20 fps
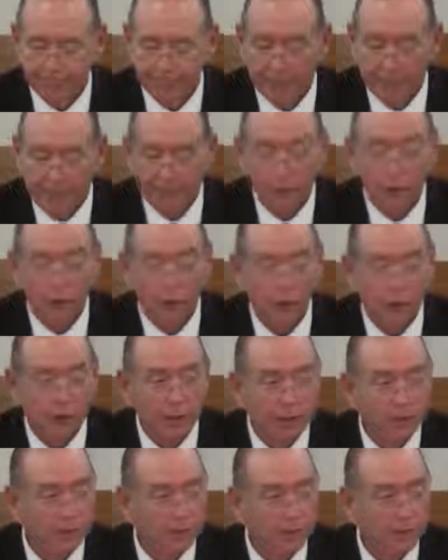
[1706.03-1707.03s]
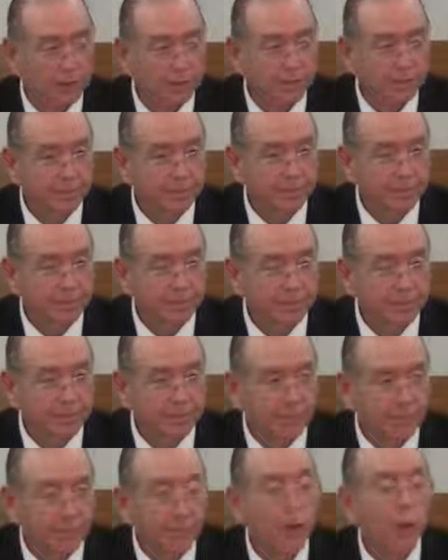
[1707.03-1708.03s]
that choice
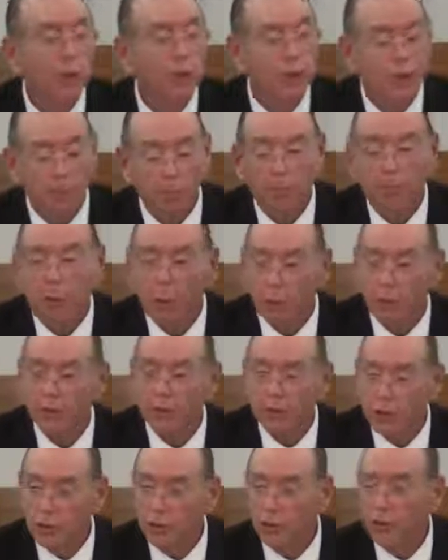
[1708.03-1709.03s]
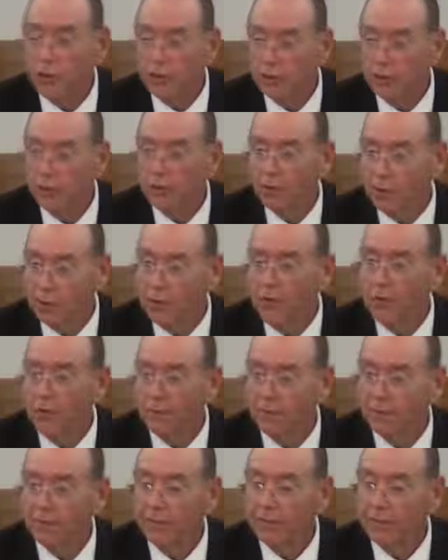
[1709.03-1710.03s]
the most important choice of your life
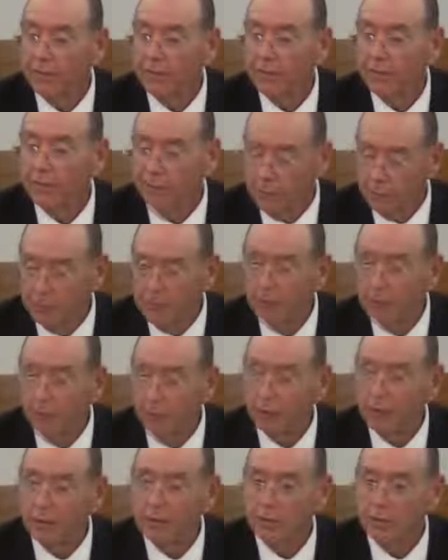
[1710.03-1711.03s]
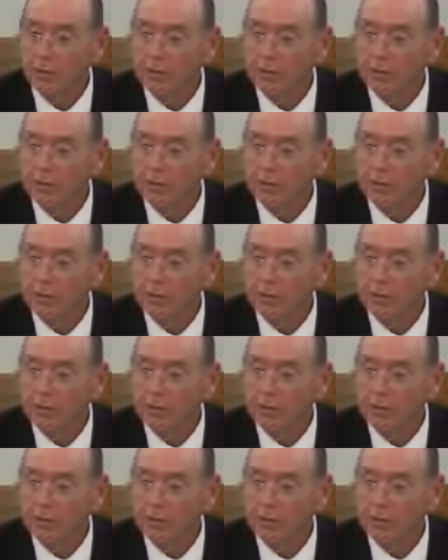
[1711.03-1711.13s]
is before you.